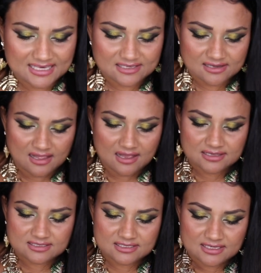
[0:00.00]
it
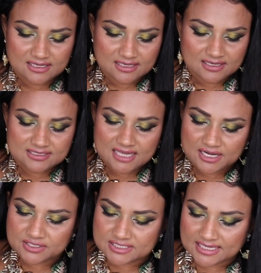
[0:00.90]
does it's
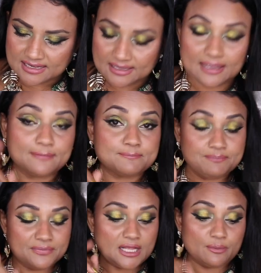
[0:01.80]
hard to say again
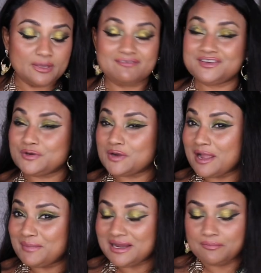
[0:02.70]
there'll be a video
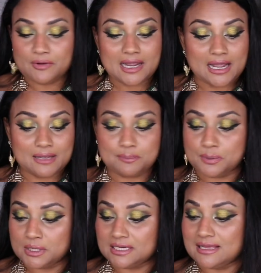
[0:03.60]
coming up where I
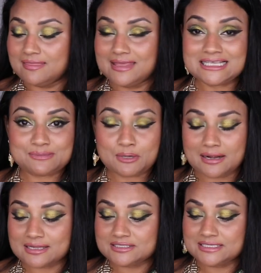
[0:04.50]
put these
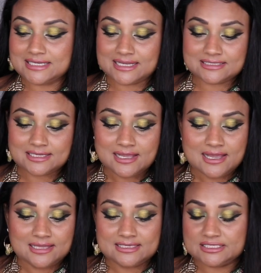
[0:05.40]
products to test
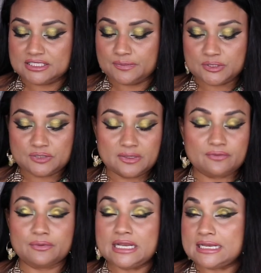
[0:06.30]
this is supposed to be a
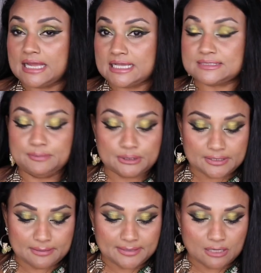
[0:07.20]
really nice
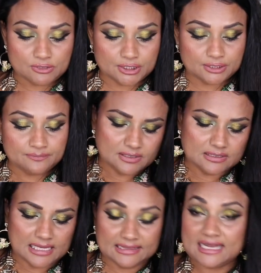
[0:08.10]
blurring powder
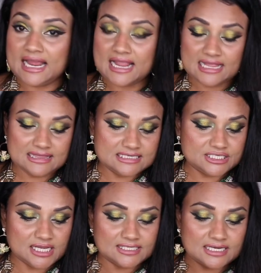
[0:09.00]
and then I got this
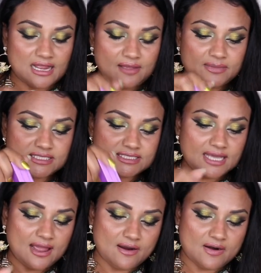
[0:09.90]
Chantecaille
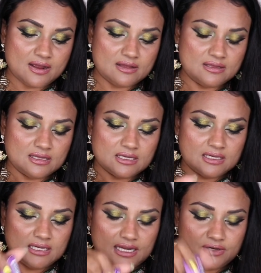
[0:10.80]
mascara
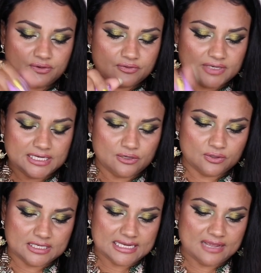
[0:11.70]
I don't really know
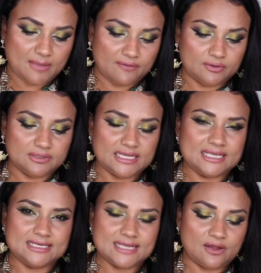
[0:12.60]
the name I will
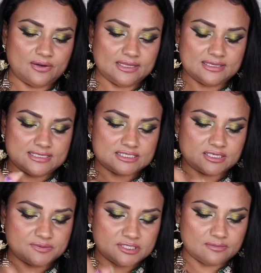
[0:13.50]
link it down in the
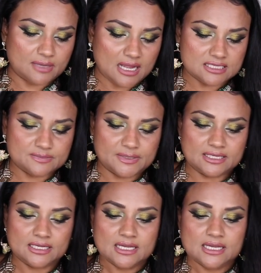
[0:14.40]
description box
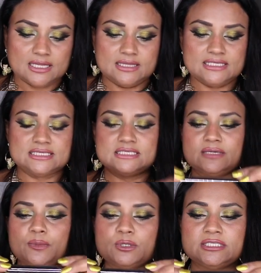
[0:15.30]
but this is
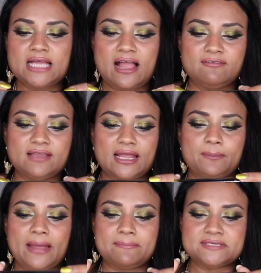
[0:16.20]
supposed to have like
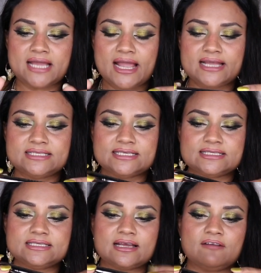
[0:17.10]
peptides and
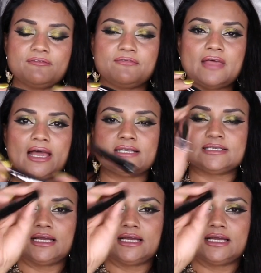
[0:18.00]
stuff that